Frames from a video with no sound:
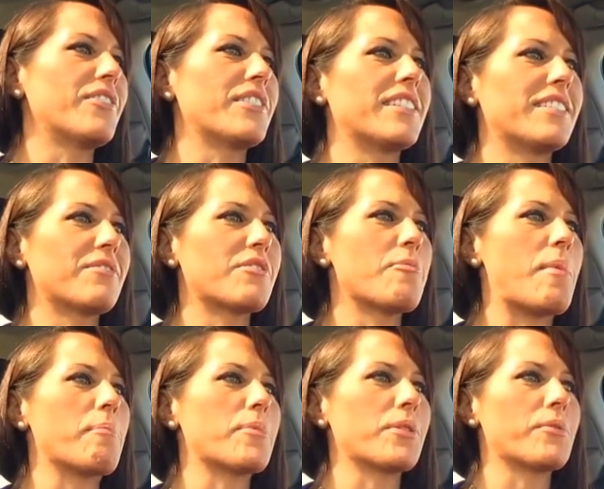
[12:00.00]
and
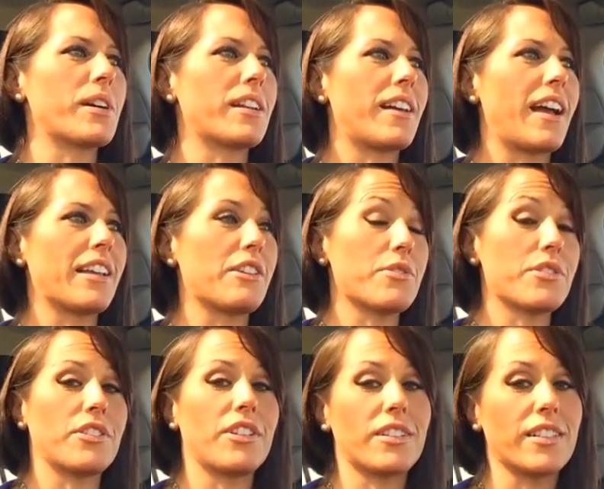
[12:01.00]
remember what I used
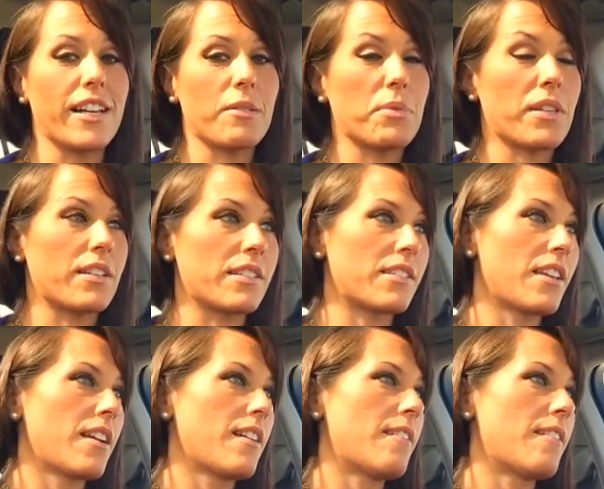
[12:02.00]
to look like, because